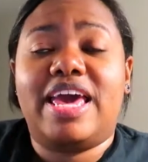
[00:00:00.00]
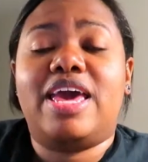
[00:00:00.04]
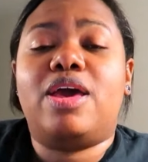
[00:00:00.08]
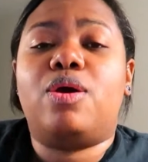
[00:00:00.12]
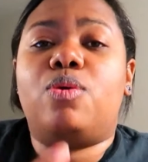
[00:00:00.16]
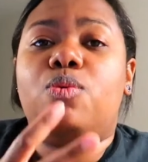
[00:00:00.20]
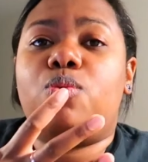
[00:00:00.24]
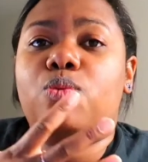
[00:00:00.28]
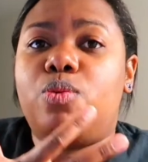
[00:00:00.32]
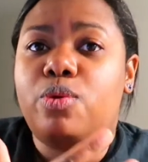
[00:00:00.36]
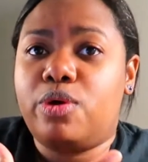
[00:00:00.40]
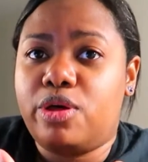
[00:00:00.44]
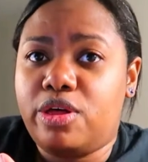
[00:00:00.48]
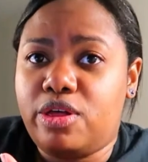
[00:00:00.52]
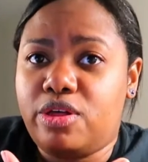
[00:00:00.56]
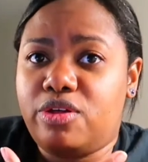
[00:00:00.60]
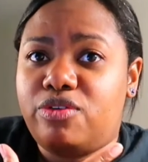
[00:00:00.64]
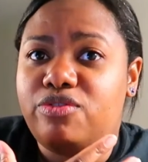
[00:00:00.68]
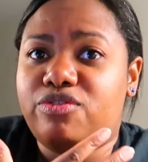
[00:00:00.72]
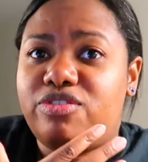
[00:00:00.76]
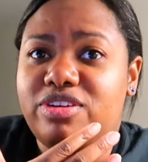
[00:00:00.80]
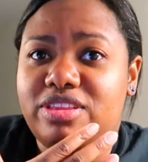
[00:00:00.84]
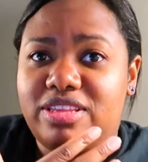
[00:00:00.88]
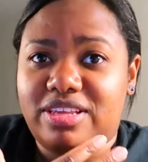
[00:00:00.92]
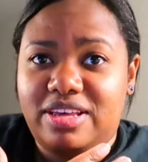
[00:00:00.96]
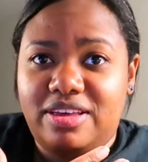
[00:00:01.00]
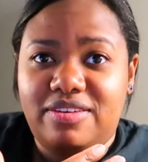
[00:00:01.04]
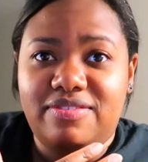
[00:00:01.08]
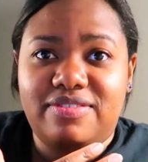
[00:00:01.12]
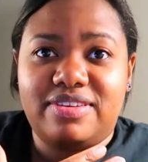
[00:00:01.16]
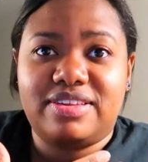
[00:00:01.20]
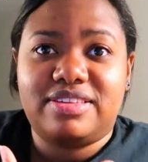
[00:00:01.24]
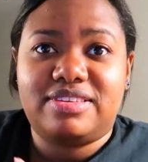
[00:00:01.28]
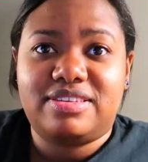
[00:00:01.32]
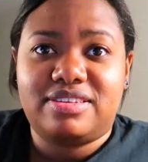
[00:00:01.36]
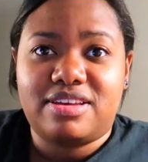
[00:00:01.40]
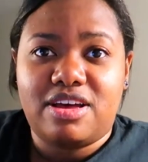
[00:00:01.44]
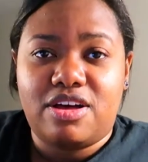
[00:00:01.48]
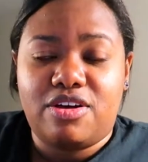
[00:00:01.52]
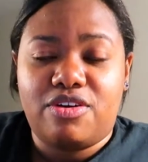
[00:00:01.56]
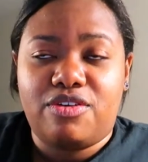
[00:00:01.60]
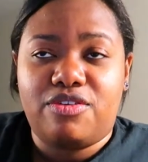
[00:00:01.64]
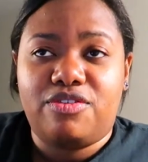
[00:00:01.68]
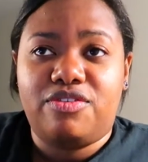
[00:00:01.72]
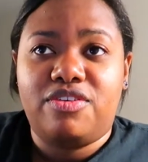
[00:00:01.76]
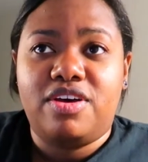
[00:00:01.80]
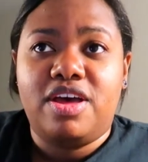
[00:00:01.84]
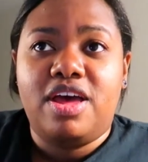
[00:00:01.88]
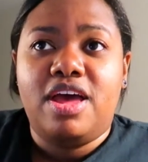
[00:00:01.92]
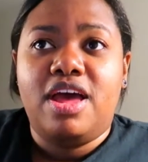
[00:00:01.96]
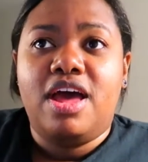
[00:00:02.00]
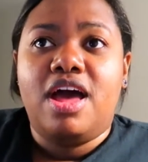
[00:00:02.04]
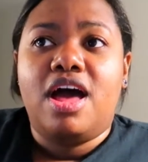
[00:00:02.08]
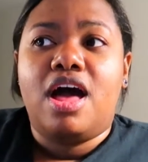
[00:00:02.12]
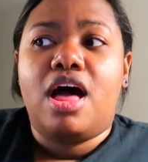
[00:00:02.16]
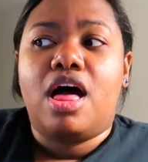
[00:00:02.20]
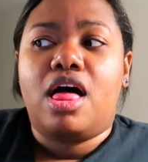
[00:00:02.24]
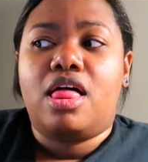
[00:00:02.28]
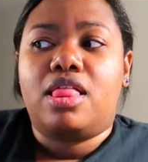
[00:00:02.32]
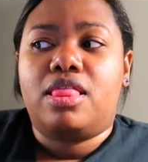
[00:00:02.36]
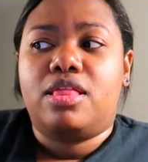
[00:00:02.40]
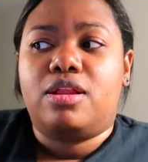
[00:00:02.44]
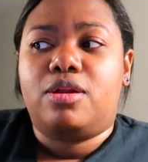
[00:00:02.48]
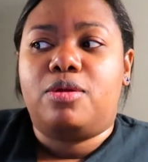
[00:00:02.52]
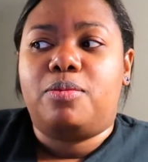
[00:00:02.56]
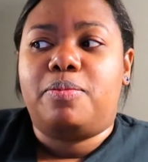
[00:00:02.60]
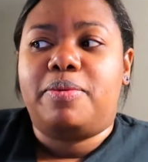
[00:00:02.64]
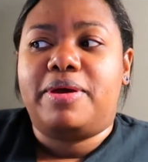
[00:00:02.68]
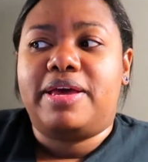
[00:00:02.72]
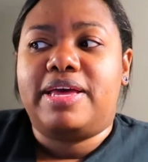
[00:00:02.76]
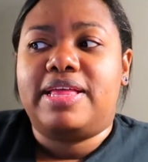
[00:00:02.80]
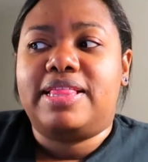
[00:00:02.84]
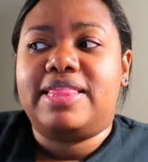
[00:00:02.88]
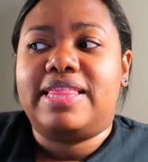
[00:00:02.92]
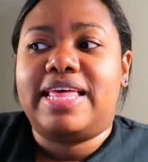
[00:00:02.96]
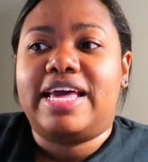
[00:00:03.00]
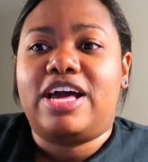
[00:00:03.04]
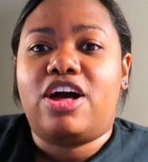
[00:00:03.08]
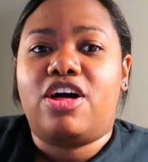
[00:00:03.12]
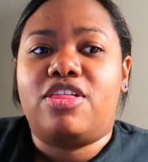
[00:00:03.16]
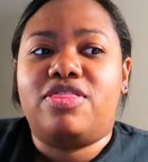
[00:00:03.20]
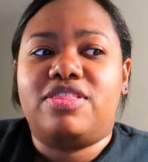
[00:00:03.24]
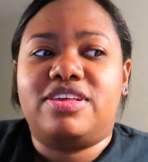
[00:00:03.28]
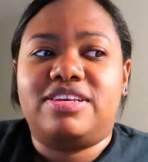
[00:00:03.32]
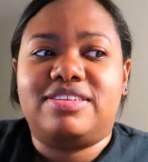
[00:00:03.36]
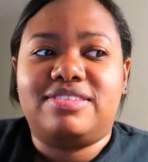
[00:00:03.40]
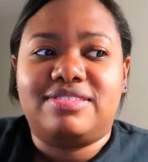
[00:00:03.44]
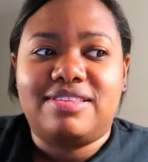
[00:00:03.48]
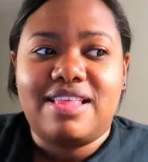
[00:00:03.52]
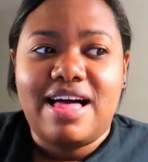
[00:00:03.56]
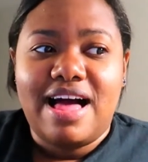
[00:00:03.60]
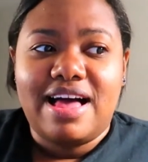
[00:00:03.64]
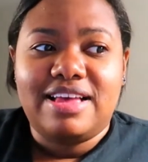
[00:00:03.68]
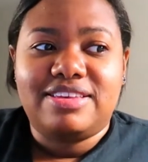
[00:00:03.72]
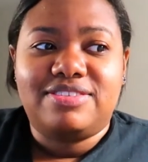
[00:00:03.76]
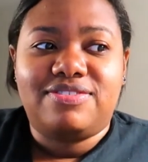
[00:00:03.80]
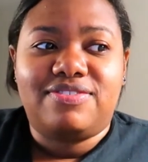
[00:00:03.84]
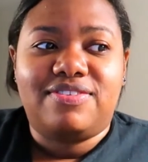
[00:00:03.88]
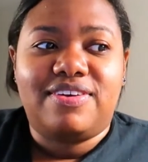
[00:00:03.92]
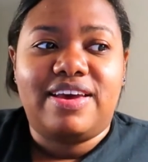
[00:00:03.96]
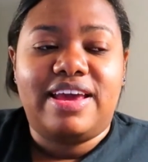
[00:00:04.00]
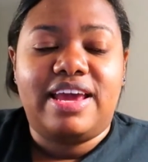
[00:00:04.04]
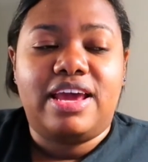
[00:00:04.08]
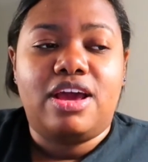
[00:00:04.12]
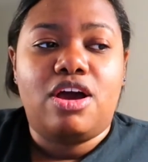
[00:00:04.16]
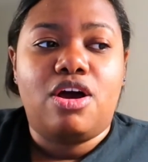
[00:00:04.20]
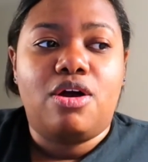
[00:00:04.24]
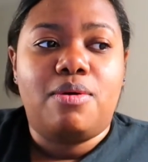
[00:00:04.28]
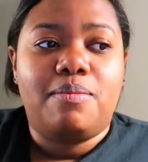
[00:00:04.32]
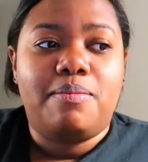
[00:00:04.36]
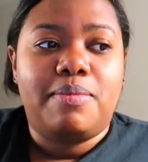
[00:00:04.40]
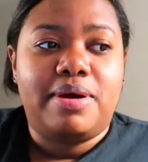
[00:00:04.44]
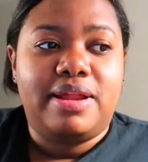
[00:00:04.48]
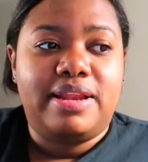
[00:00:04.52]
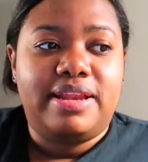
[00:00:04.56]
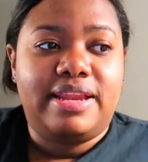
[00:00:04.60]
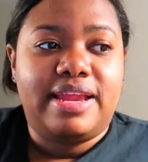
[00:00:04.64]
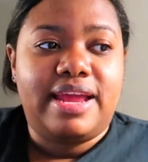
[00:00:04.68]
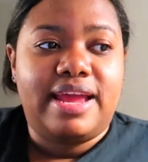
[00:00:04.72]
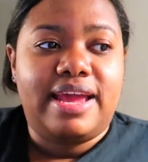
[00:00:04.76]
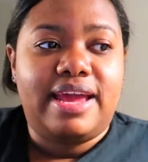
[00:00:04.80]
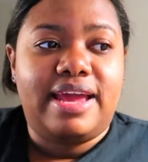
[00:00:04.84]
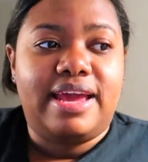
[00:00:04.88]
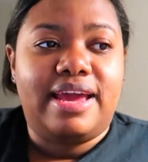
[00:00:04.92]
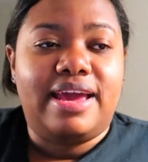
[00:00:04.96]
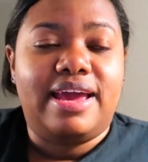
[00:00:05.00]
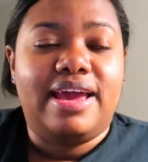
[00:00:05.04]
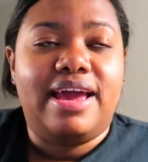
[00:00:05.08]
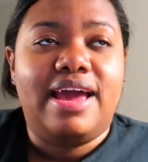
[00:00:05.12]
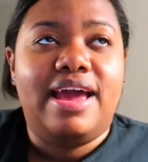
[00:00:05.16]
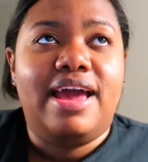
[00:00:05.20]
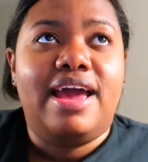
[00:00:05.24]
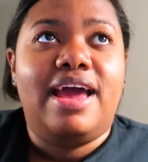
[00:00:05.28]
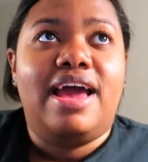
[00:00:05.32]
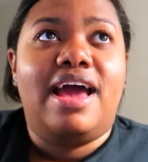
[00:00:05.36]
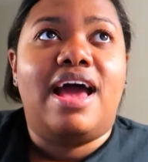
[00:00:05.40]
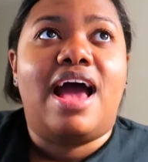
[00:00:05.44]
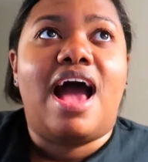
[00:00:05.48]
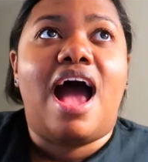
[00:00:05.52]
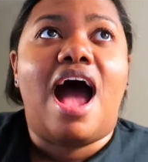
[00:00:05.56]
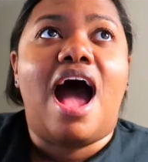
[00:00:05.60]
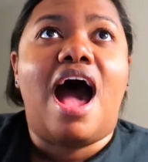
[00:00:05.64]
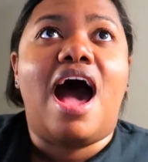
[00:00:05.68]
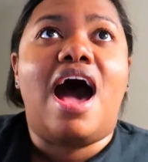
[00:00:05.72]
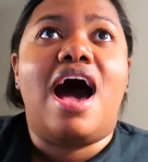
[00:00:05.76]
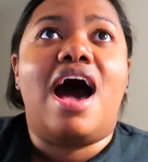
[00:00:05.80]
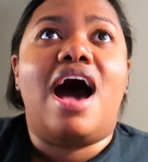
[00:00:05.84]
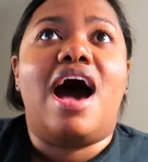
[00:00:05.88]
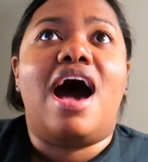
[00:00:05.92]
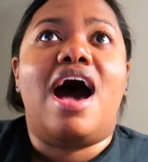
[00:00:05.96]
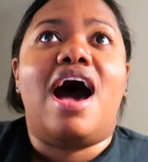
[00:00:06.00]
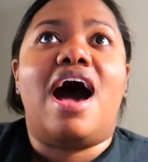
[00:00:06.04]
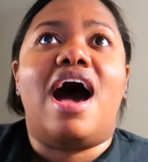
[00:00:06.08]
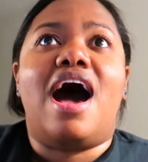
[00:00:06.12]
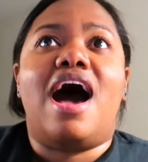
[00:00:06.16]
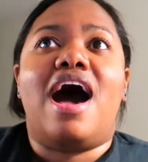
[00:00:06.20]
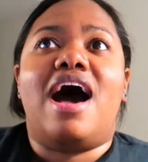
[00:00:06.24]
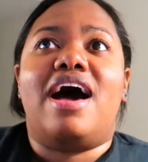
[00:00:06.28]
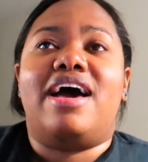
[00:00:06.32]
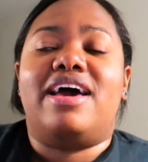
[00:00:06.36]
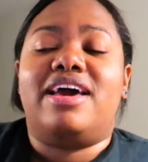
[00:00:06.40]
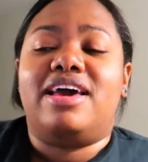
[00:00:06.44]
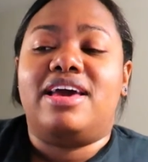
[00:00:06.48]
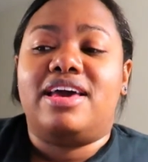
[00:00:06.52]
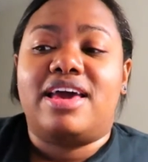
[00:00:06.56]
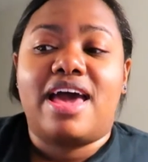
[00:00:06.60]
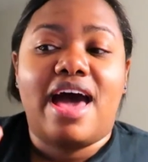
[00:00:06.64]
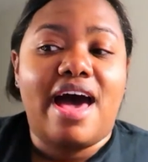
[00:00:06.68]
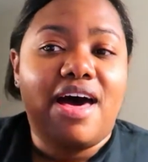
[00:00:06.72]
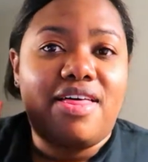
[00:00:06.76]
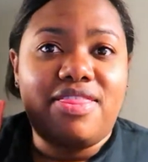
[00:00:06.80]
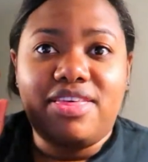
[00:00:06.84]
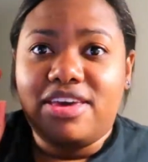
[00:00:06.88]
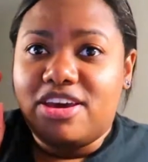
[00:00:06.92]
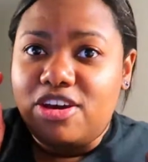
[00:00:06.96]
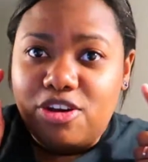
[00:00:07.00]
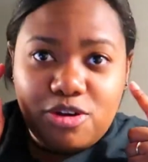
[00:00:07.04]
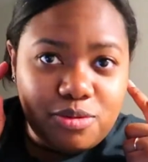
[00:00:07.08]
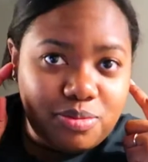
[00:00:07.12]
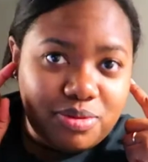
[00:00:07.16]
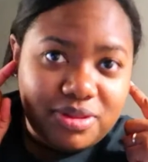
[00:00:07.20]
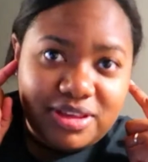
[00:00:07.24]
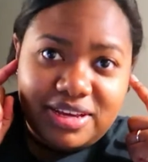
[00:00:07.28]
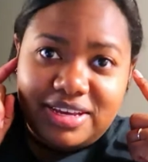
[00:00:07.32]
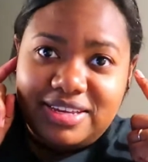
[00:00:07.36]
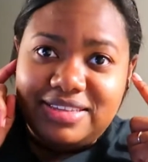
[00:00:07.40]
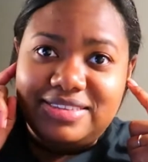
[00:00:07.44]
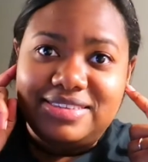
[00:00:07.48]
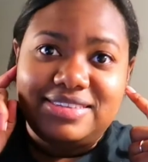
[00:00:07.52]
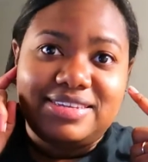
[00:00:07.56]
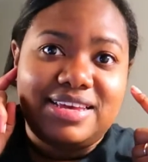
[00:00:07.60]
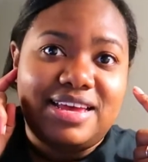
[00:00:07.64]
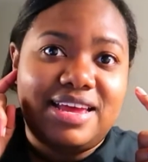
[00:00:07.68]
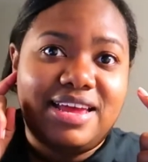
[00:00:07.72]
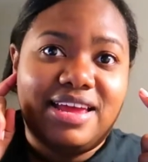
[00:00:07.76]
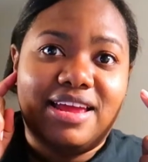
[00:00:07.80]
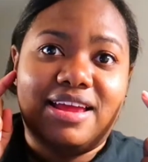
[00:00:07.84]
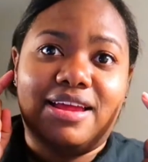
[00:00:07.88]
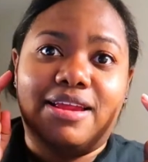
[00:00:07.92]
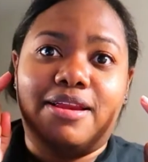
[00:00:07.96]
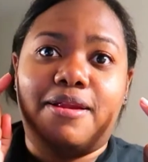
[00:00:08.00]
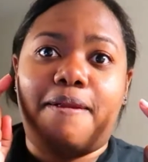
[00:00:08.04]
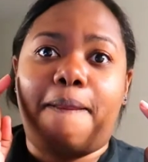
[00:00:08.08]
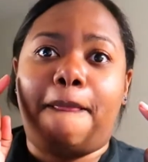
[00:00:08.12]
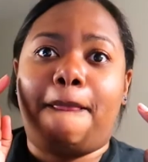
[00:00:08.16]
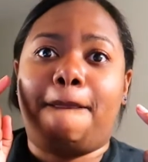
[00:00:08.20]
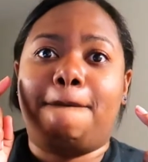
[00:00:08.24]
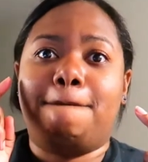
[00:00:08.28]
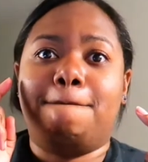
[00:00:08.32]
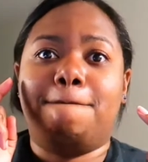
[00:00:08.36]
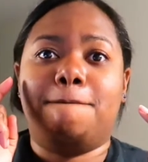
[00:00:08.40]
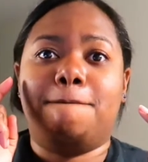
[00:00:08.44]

it will relieve itself a little bit. Like on this last flight on Monday, I had the earplanes in.